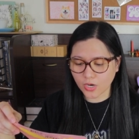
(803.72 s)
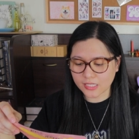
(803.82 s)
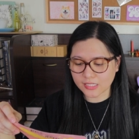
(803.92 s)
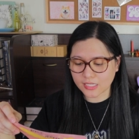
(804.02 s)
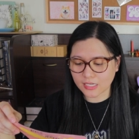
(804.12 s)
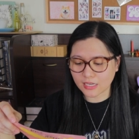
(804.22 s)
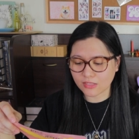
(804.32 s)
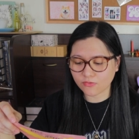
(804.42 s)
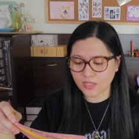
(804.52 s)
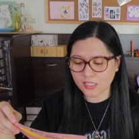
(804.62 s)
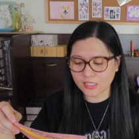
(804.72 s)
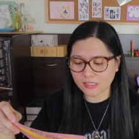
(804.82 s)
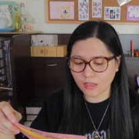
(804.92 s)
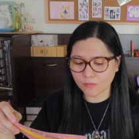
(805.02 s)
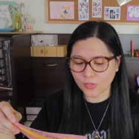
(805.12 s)
Brighton and Infinity
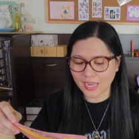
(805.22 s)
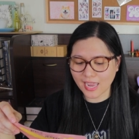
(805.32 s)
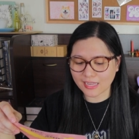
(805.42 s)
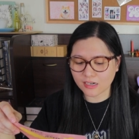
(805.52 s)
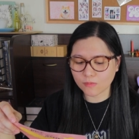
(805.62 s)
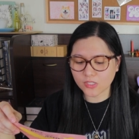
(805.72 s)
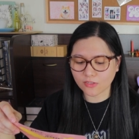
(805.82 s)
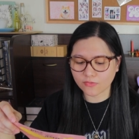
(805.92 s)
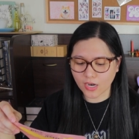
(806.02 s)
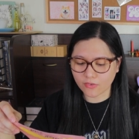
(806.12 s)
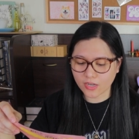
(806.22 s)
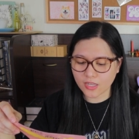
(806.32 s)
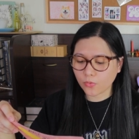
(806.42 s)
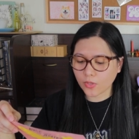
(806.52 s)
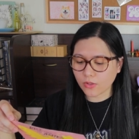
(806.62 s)
Son by Adam
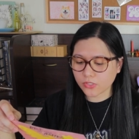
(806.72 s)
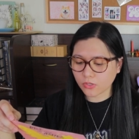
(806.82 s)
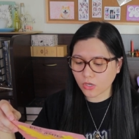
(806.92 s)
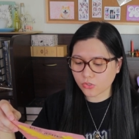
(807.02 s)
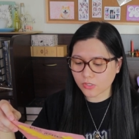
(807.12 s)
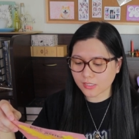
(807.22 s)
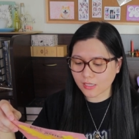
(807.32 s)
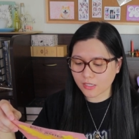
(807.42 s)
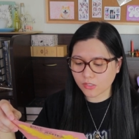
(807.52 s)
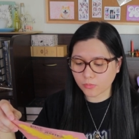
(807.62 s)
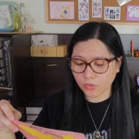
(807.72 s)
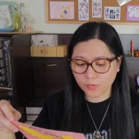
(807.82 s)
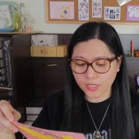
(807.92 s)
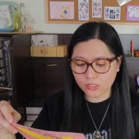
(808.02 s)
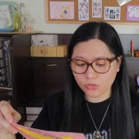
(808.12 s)
Silvera. We also got you a signed
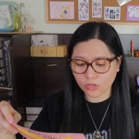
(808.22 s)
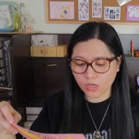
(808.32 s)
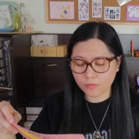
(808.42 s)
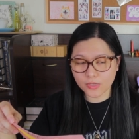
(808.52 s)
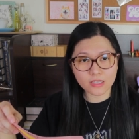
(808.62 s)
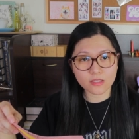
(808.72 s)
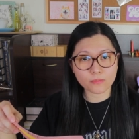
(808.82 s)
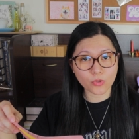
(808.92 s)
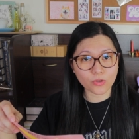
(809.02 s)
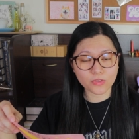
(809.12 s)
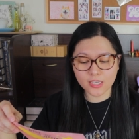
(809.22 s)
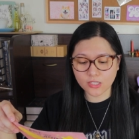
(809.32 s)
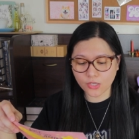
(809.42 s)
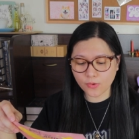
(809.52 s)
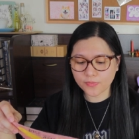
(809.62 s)
bookplate to accompany the book.
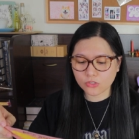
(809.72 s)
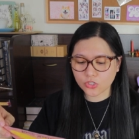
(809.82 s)
Thank you.